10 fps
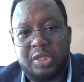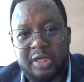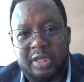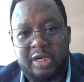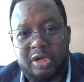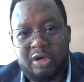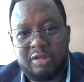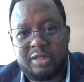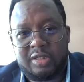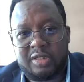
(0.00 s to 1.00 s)
we train the
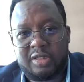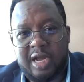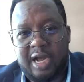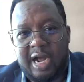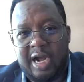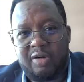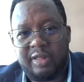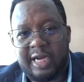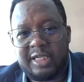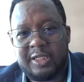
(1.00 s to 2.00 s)
dogs
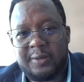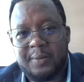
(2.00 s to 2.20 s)
on that.